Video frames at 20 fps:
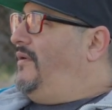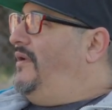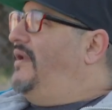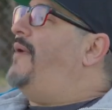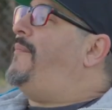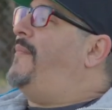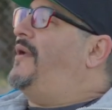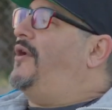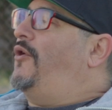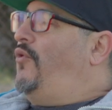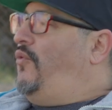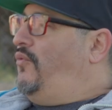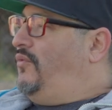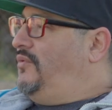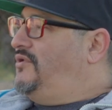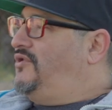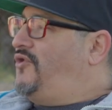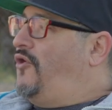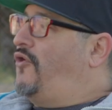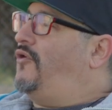Let me go
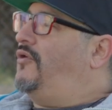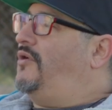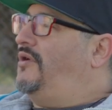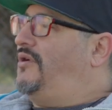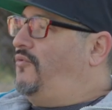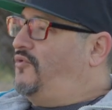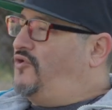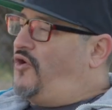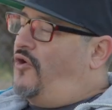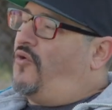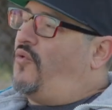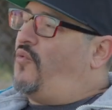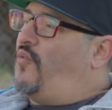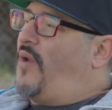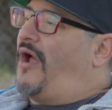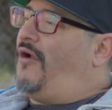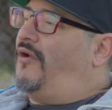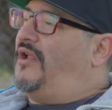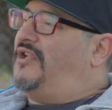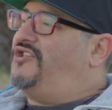turn
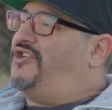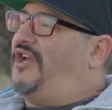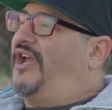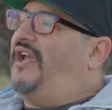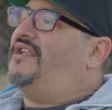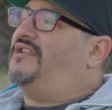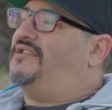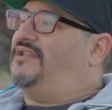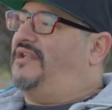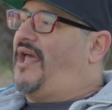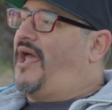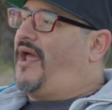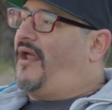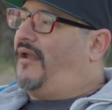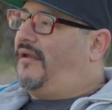around and change that.